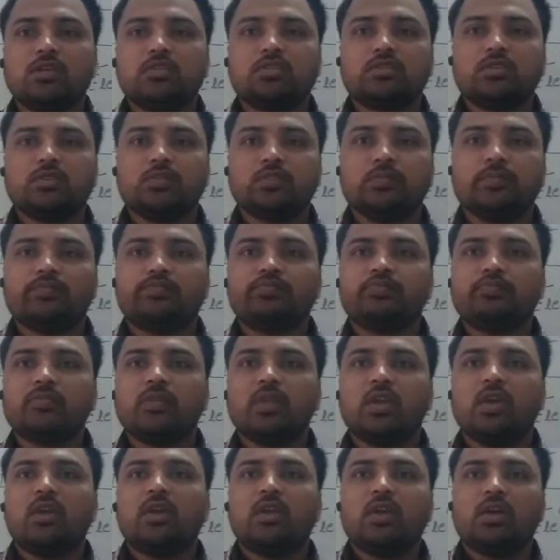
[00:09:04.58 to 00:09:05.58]
so
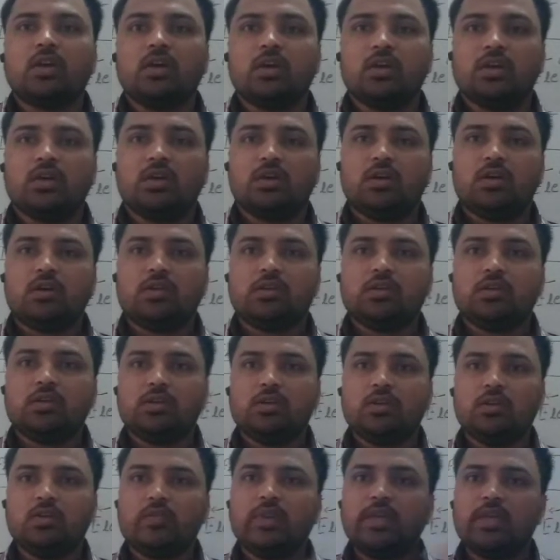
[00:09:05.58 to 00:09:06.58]

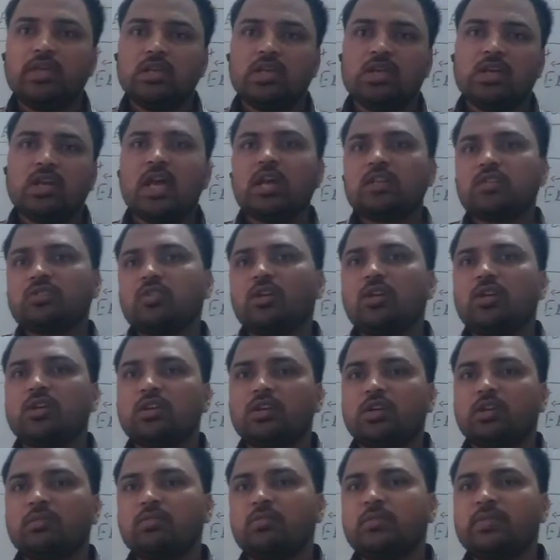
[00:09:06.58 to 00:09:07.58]
when the glass rod
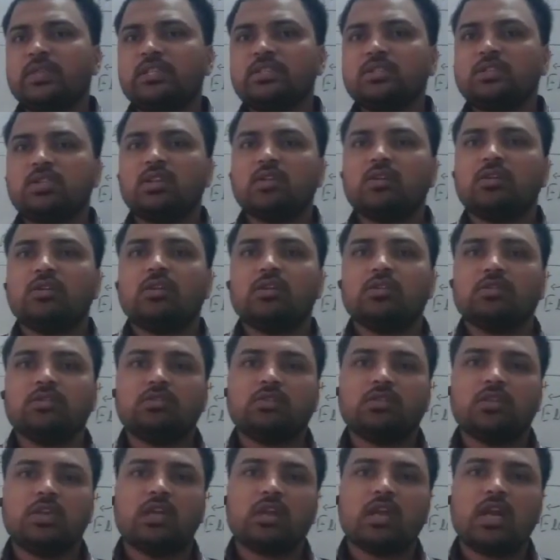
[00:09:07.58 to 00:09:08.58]
rubbed with silk
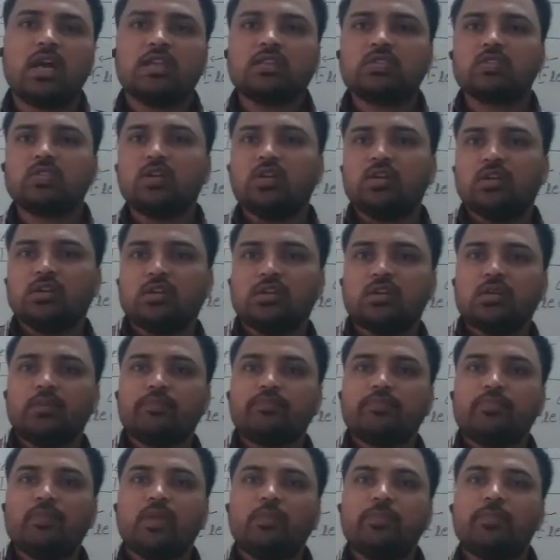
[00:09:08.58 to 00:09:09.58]
cloth, the glass rod
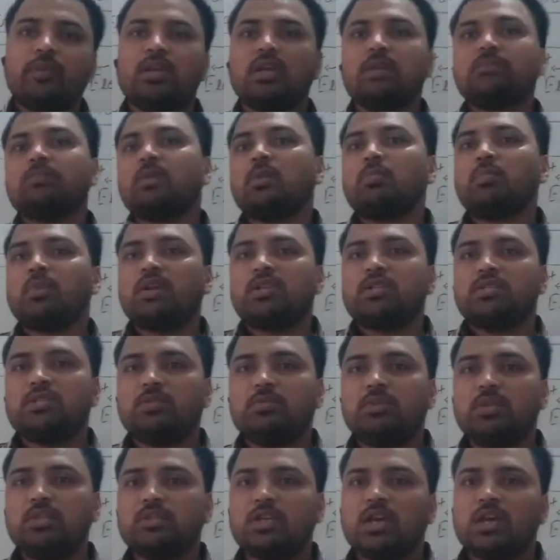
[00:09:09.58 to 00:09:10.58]
become the
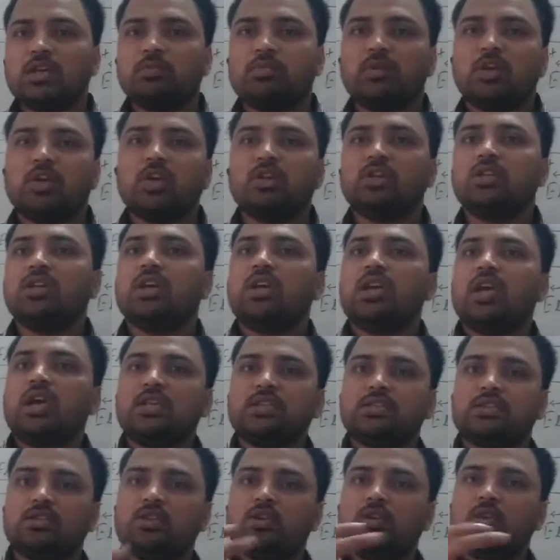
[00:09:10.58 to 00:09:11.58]
positively charged, because the
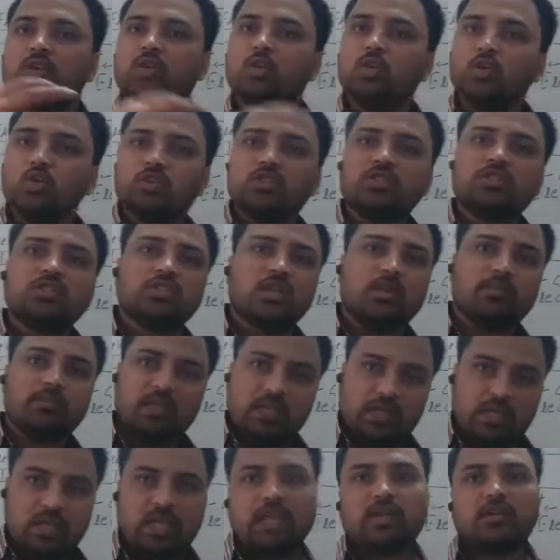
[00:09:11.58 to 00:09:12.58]
glass rod lose some
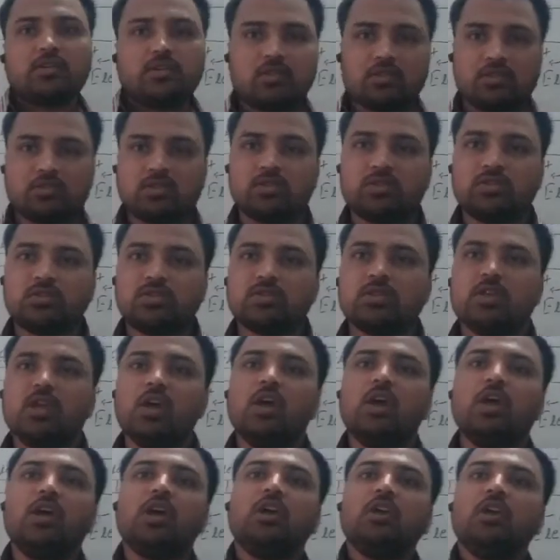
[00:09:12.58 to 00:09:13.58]
electrons
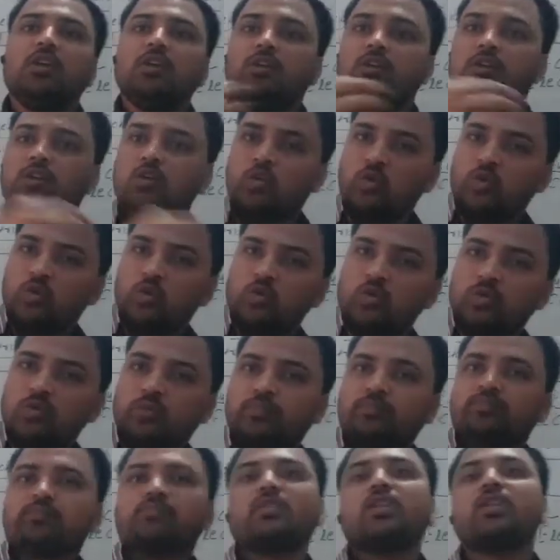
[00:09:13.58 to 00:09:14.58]

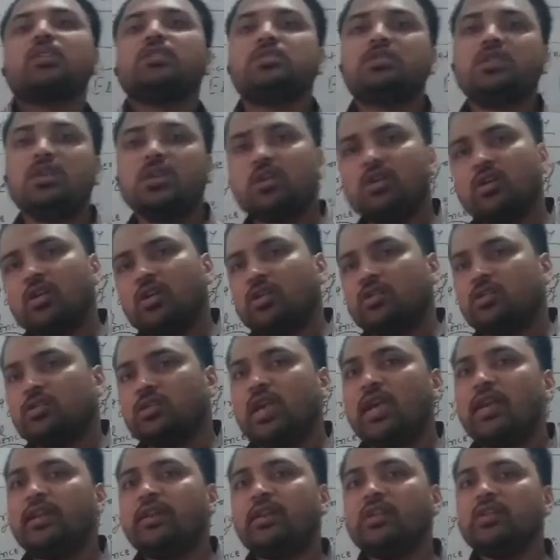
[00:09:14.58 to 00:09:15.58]
to silk cloth,
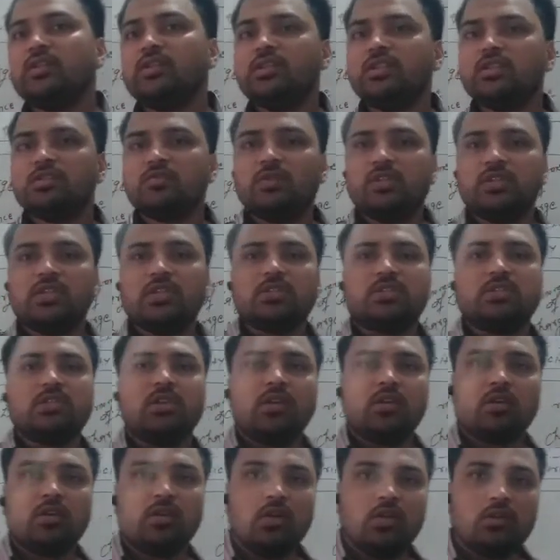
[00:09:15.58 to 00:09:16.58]
and in this way the
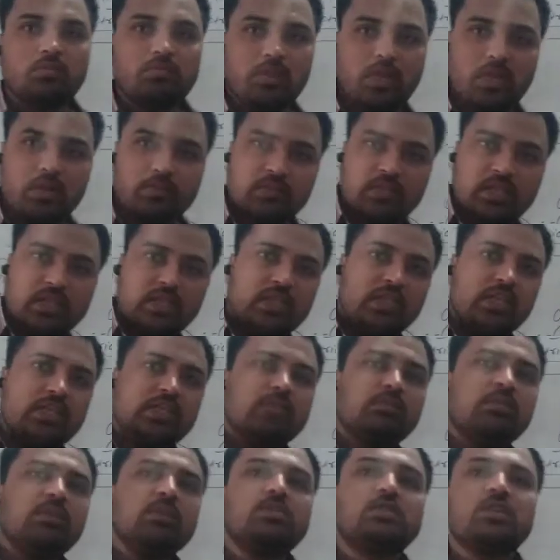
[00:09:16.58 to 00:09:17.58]
silk cloth become the
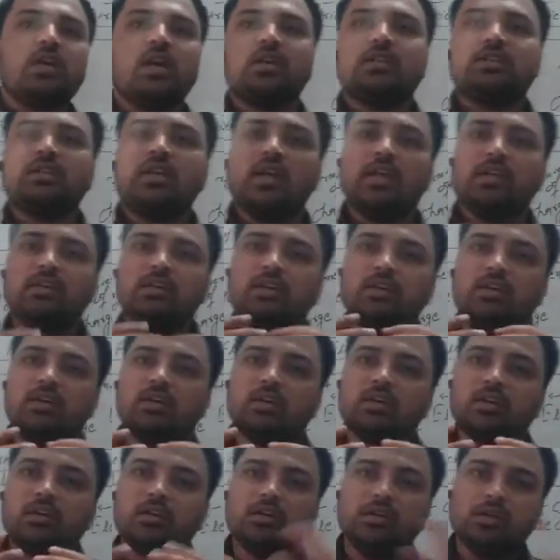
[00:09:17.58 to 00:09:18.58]
negatively charged, and
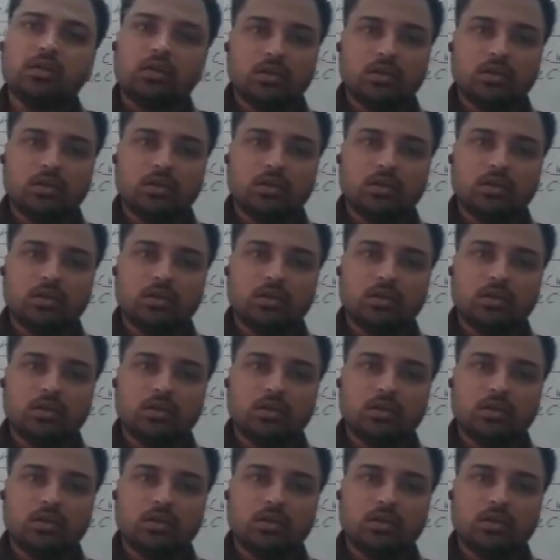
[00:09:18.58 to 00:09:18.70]
the